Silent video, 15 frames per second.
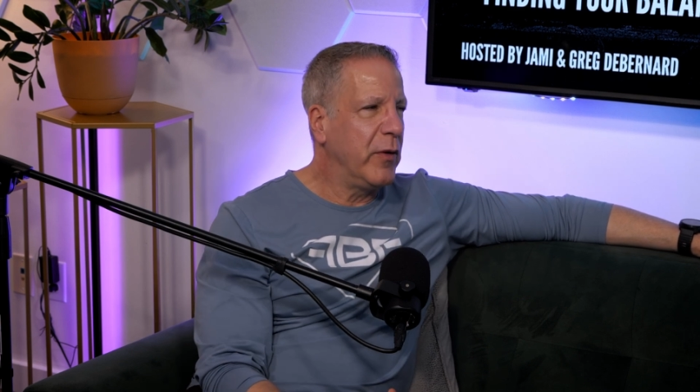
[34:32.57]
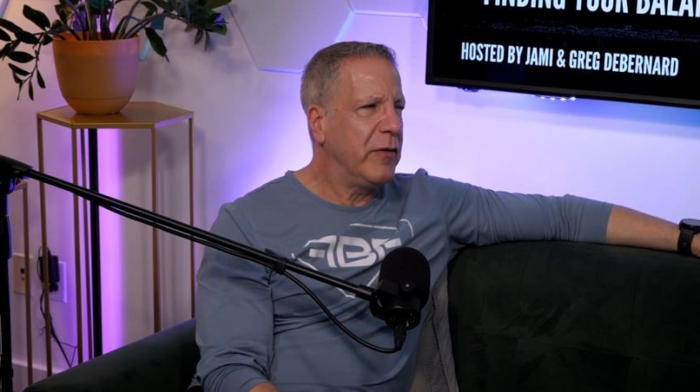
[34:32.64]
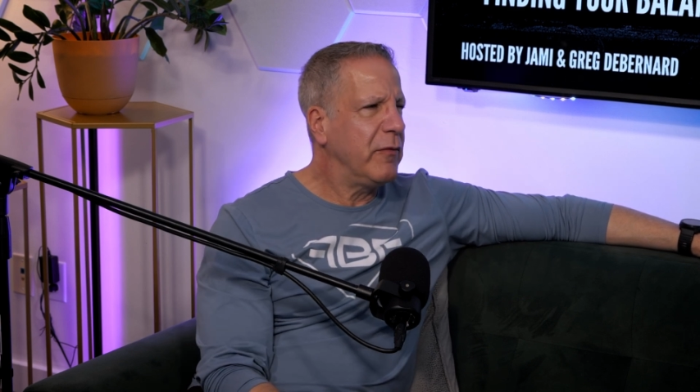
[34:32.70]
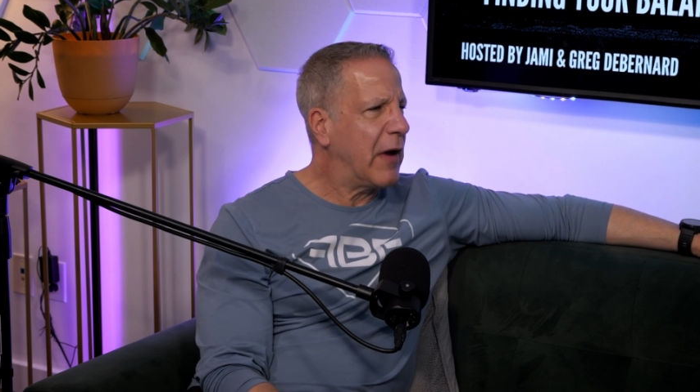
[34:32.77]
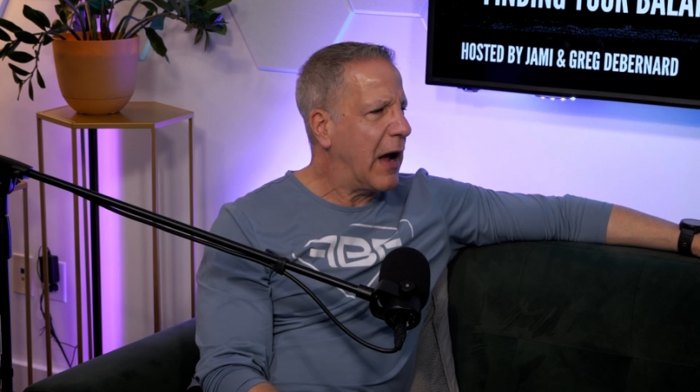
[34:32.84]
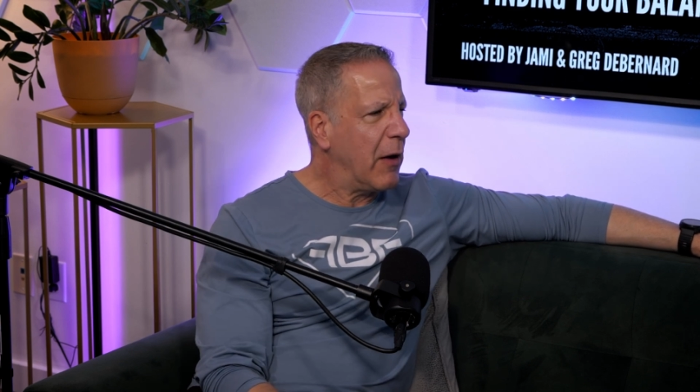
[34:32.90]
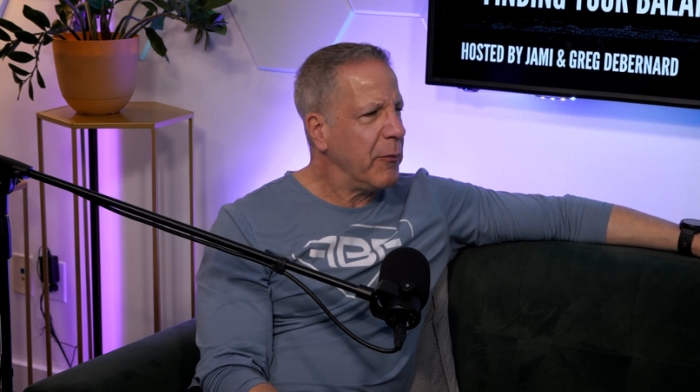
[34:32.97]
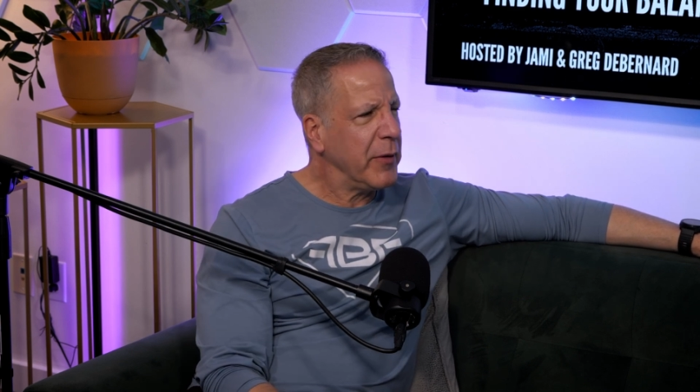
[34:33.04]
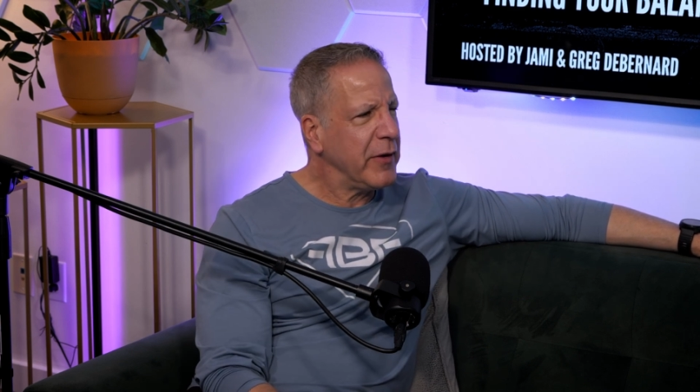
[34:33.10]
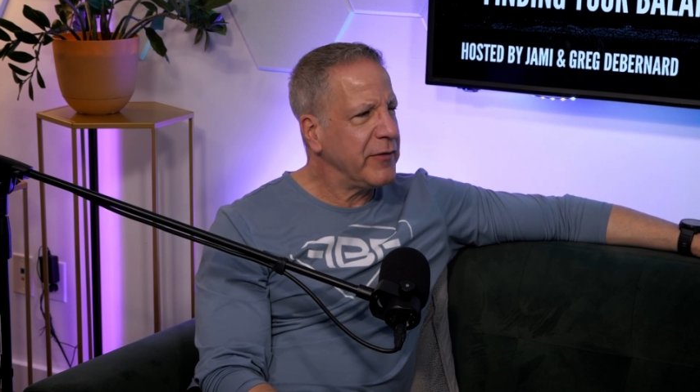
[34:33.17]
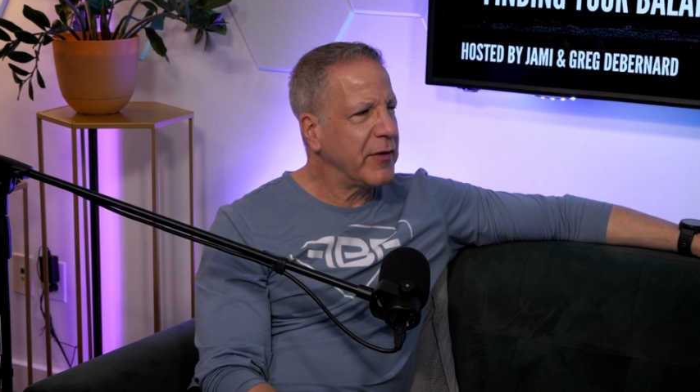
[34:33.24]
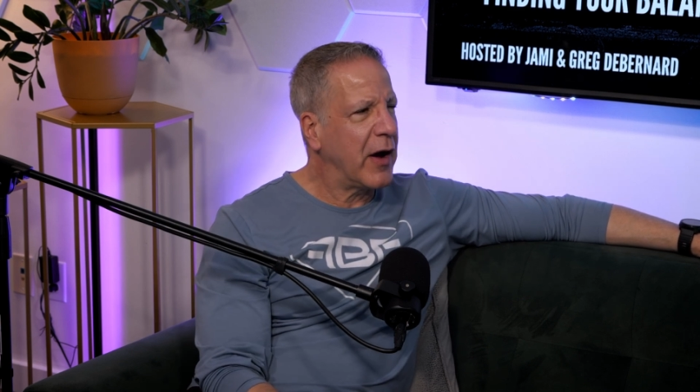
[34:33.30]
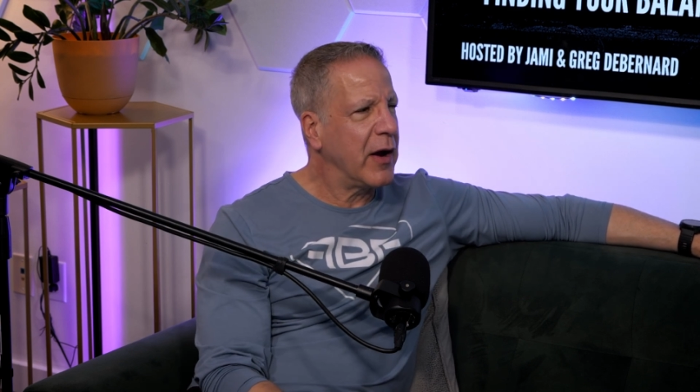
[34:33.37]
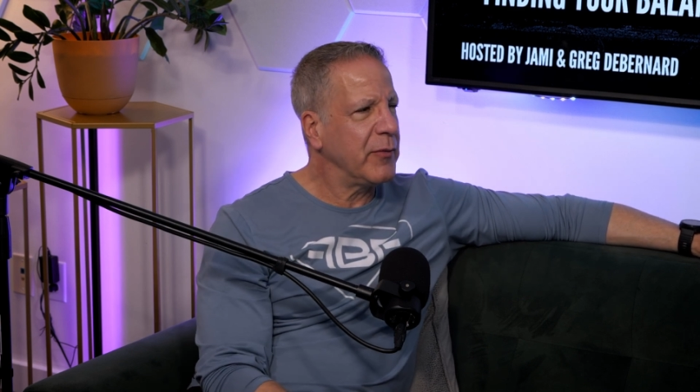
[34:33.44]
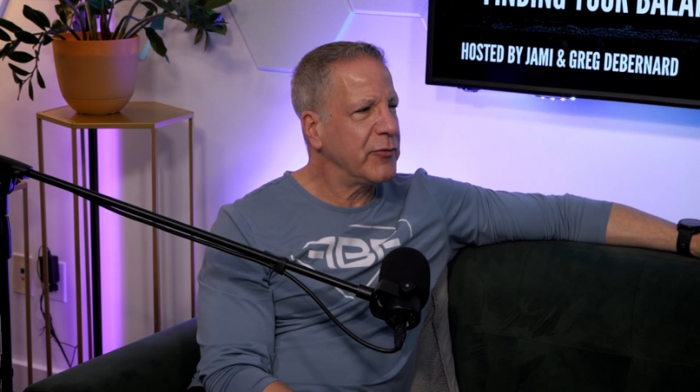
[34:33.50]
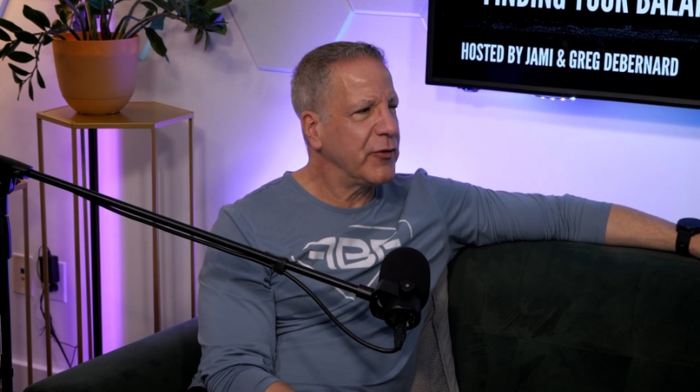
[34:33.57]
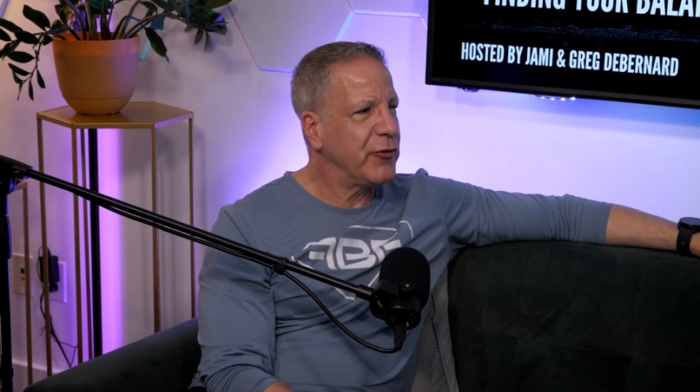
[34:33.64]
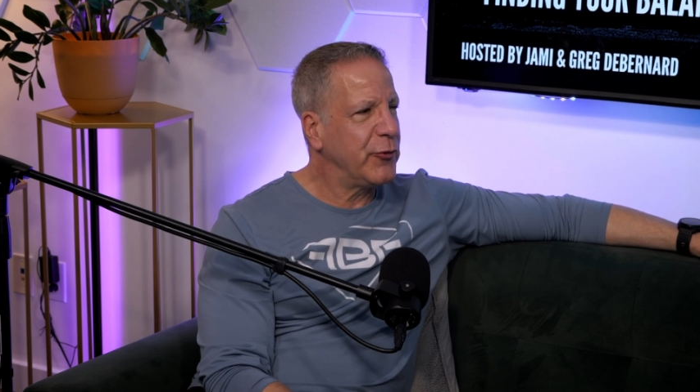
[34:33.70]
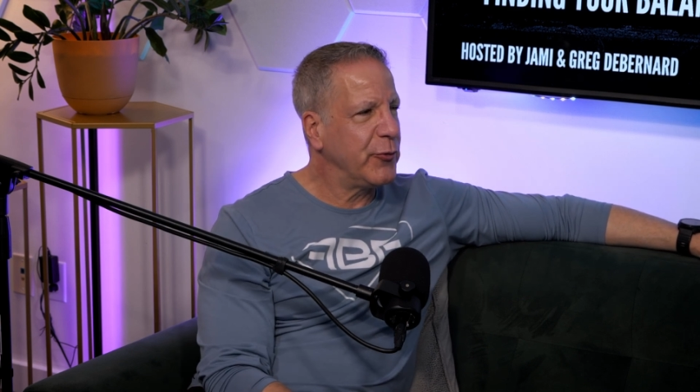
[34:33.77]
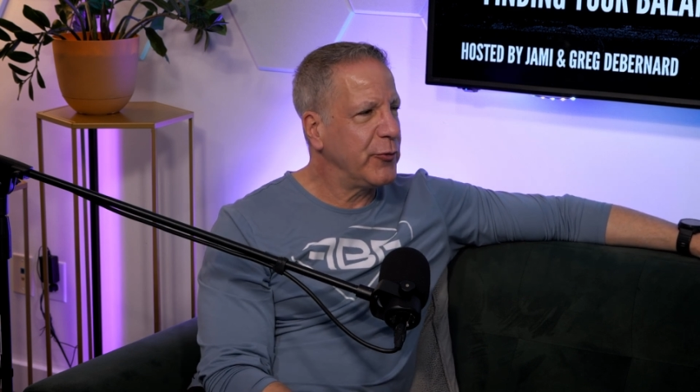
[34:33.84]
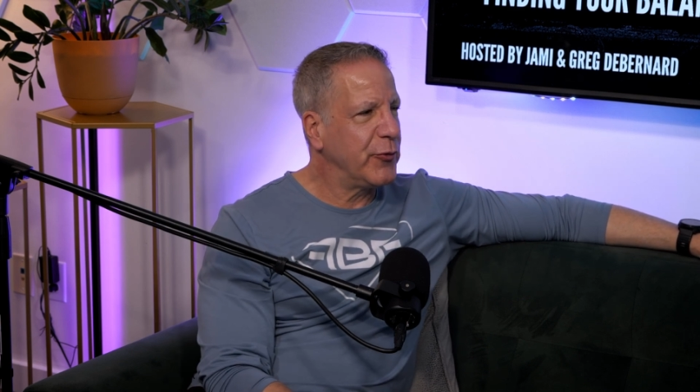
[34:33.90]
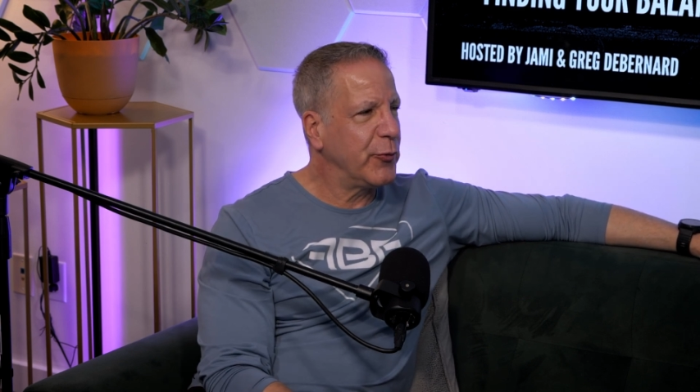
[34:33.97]
How many times
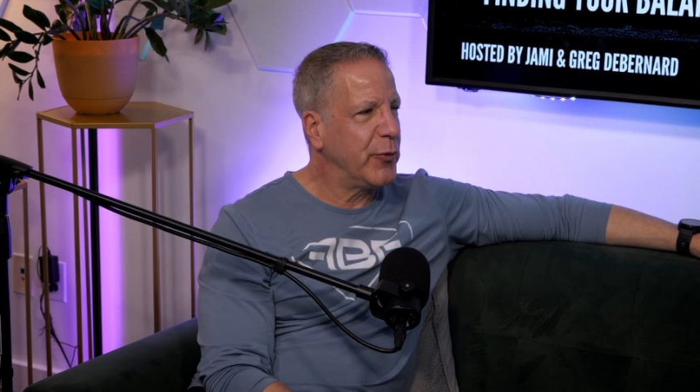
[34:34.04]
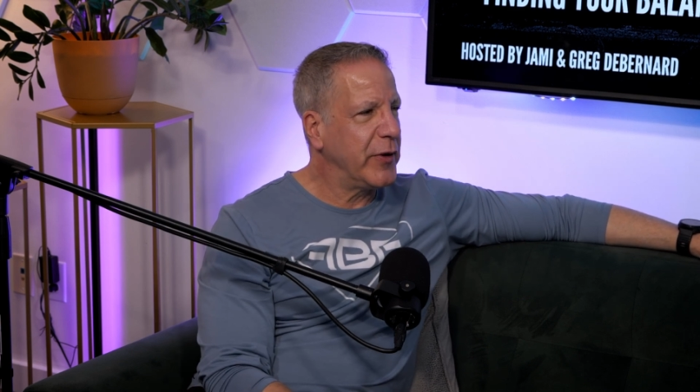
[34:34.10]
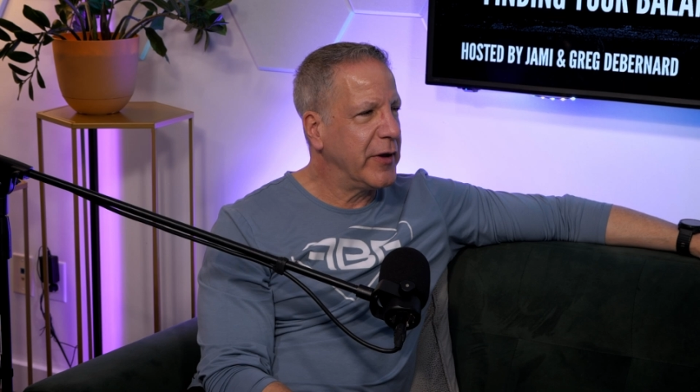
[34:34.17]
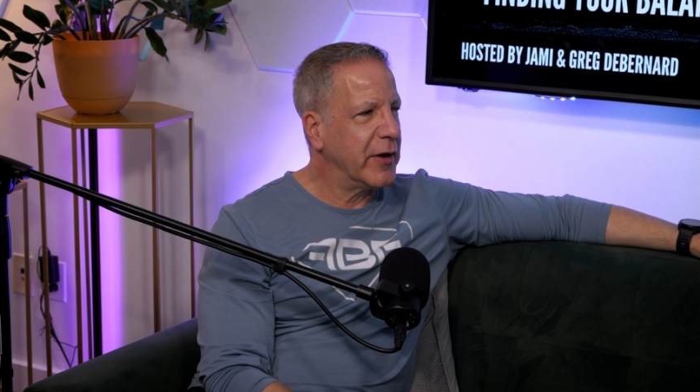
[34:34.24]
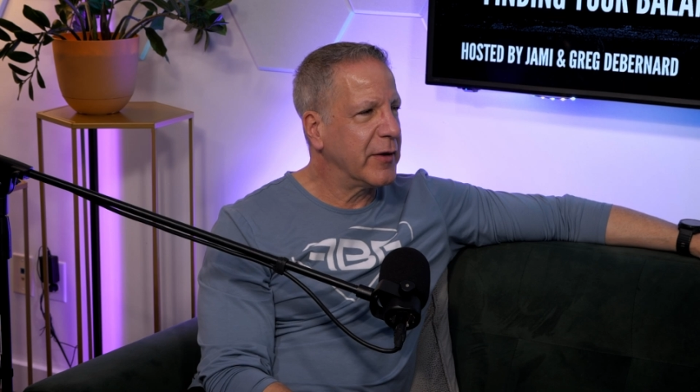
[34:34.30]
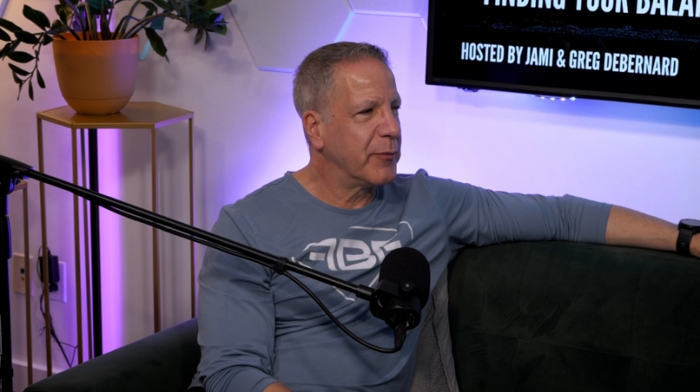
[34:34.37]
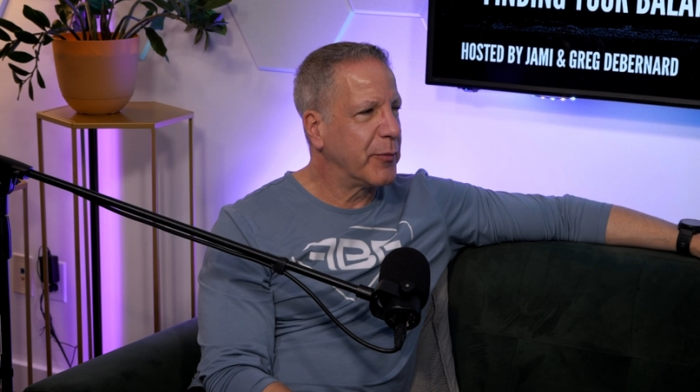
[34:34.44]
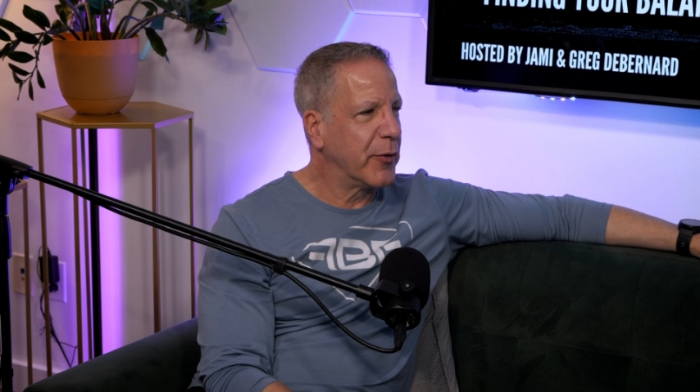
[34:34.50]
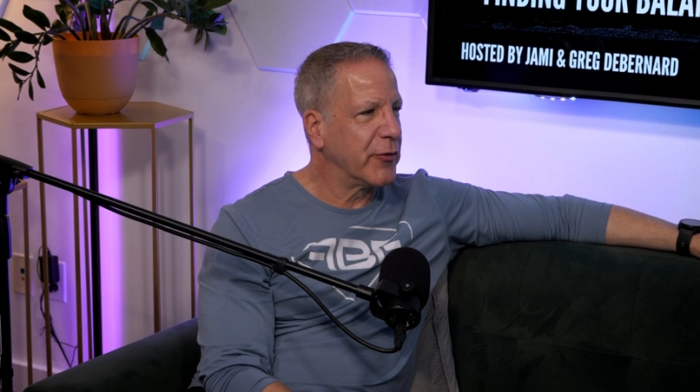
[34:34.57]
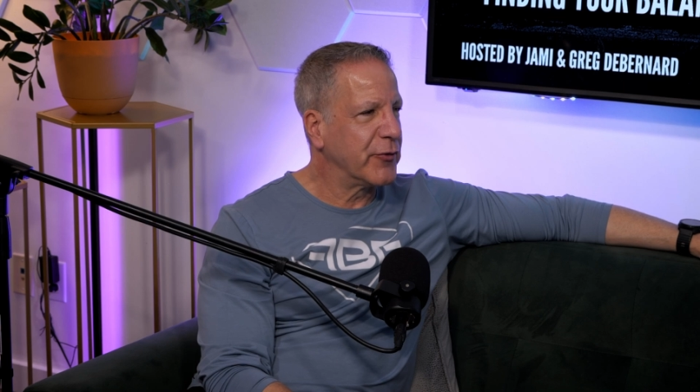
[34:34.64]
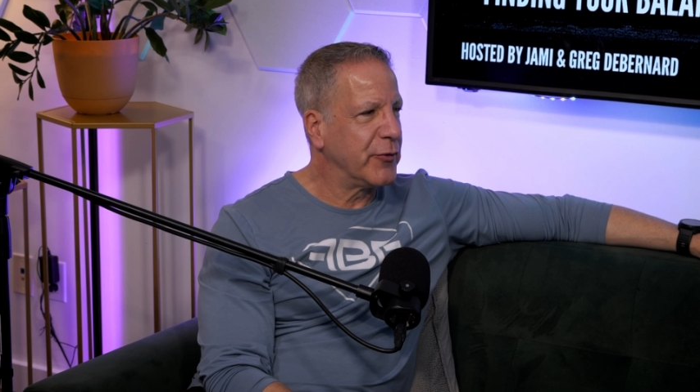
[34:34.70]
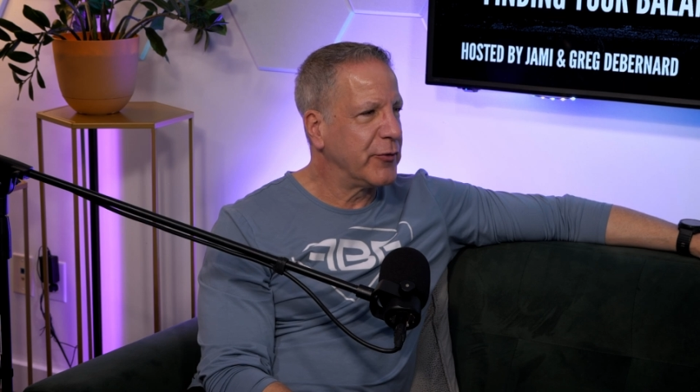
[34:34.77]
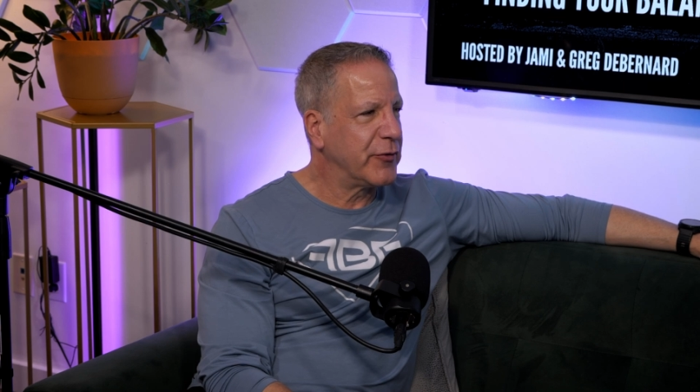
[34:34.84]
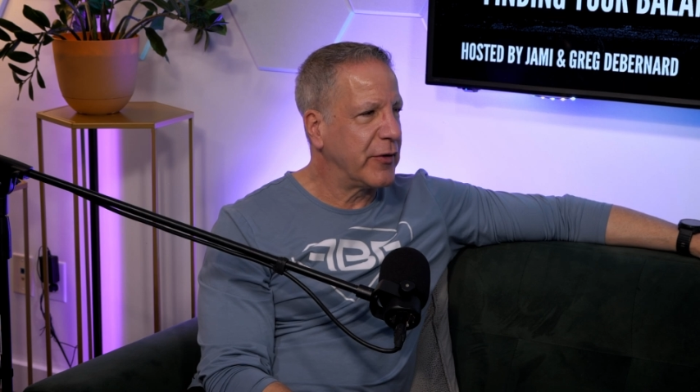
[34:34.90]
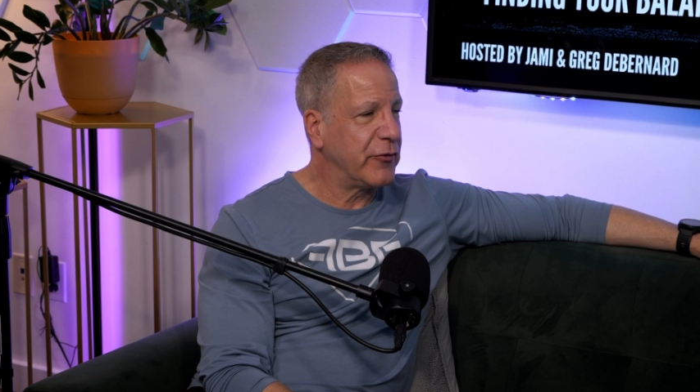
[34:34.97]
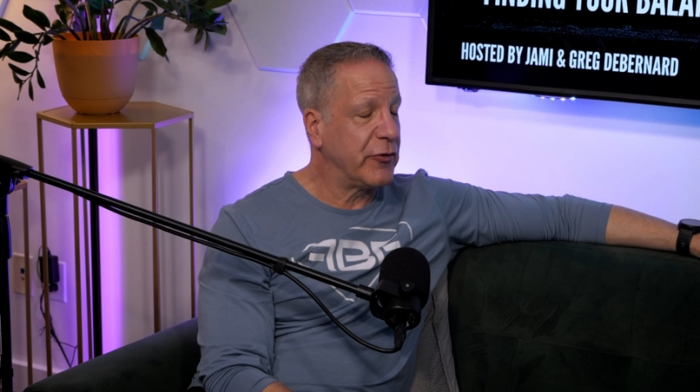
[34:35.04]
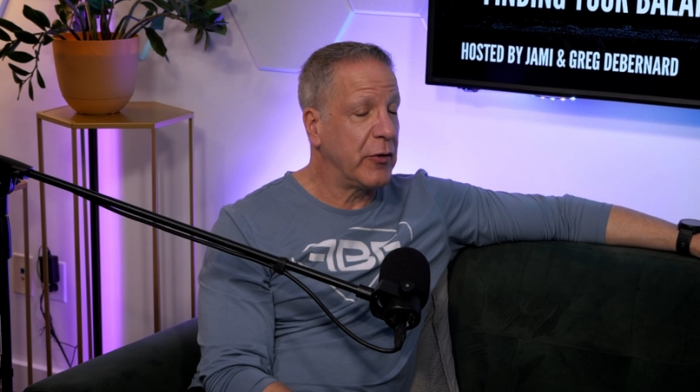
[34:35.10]
do we get a person who says,